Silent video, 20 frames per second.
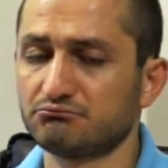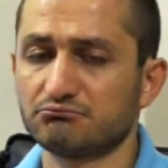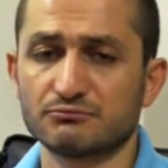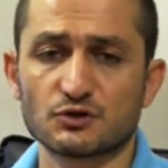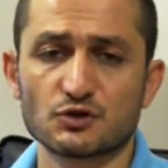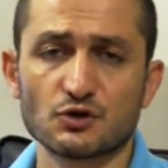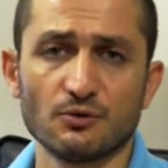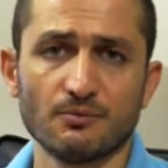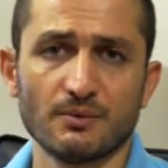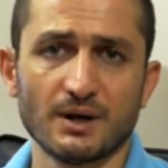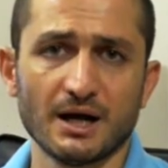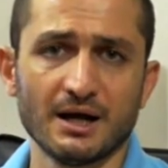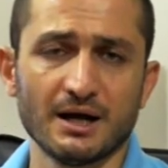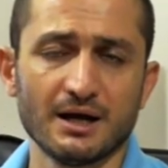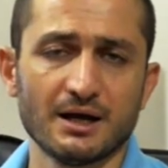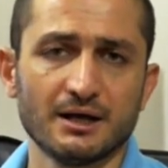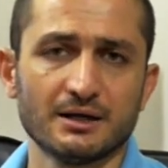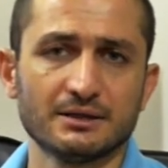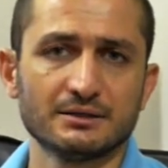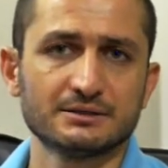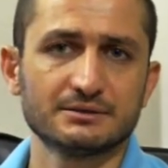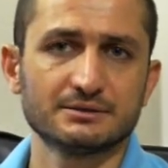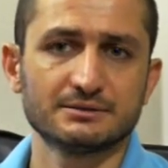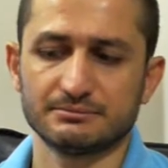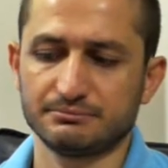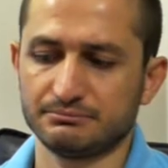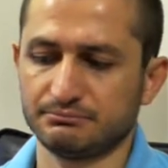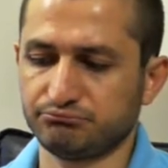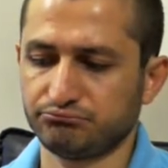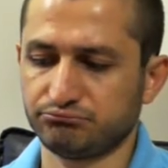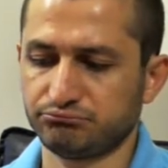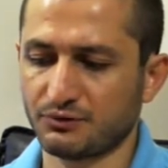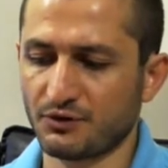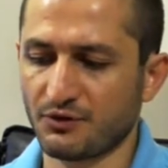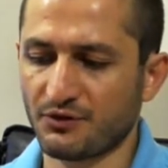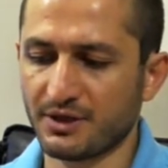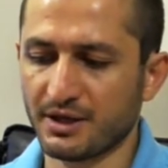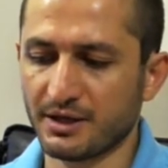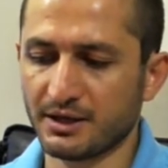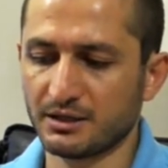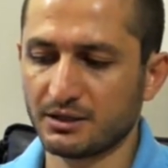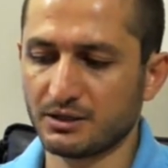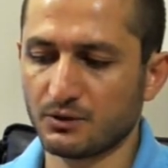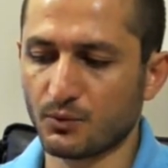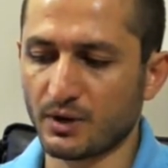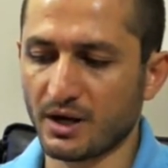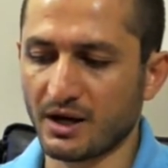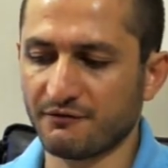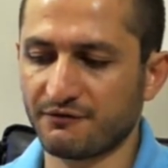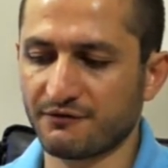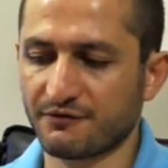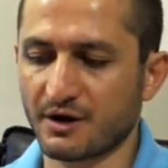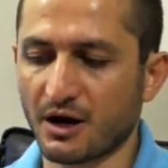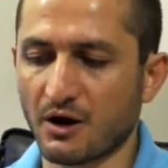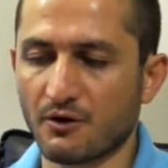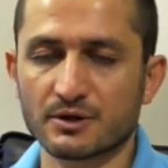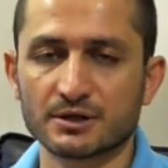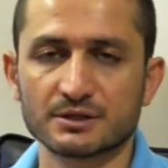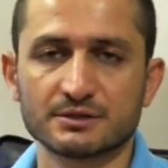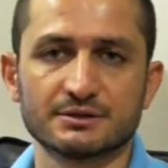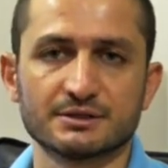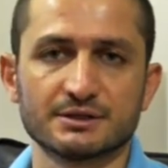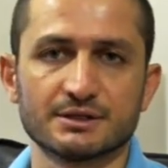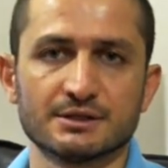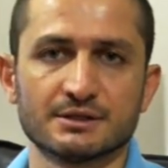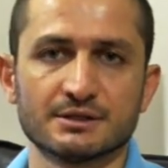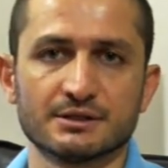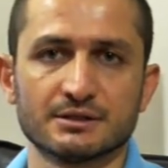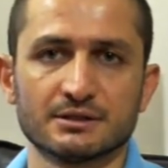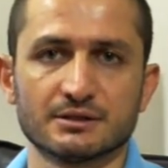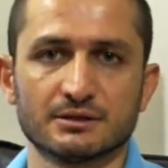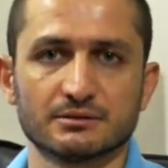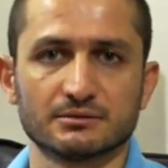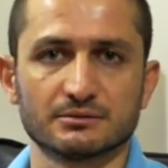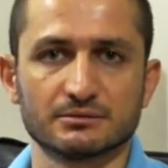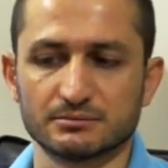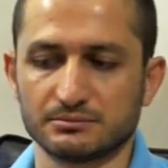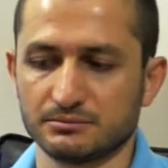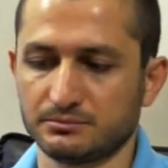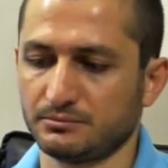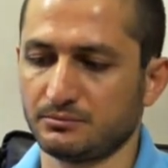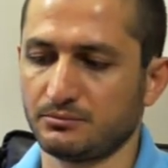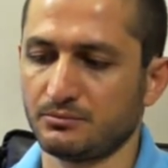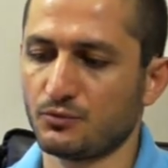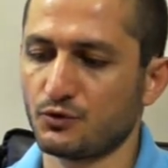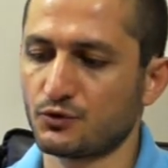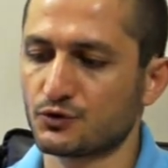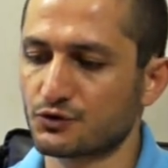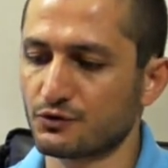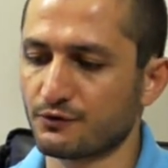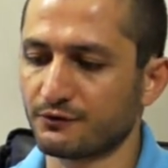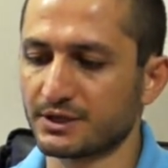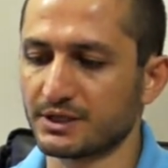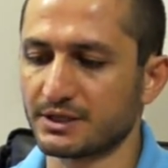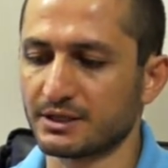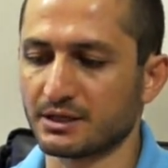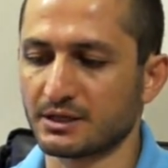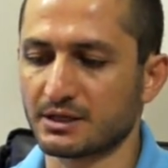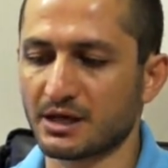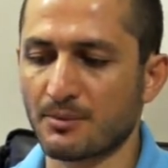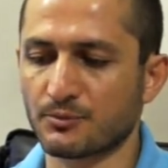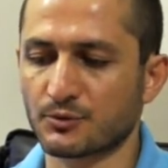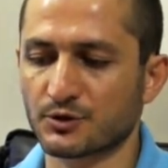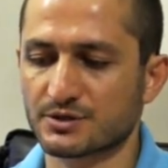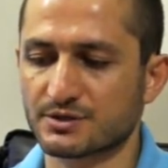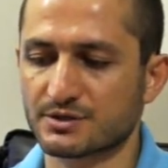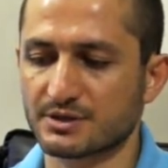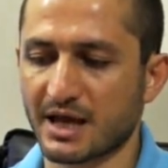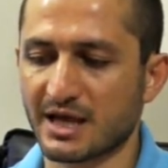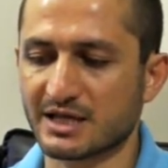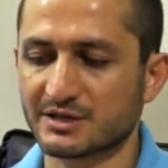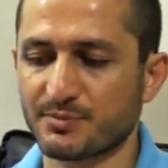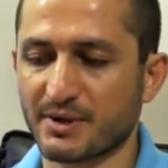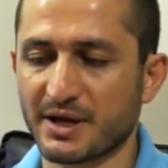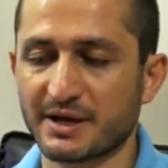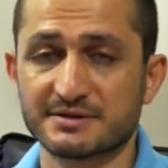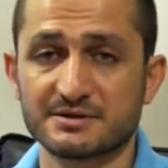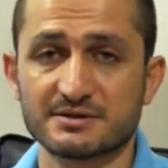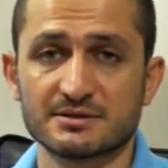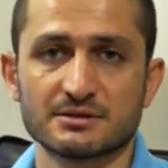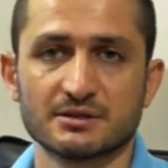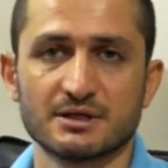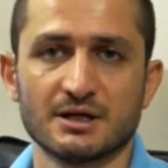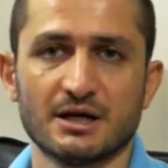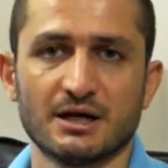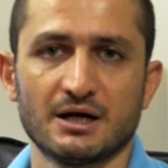So I think we have covered the most of the camera's aspects.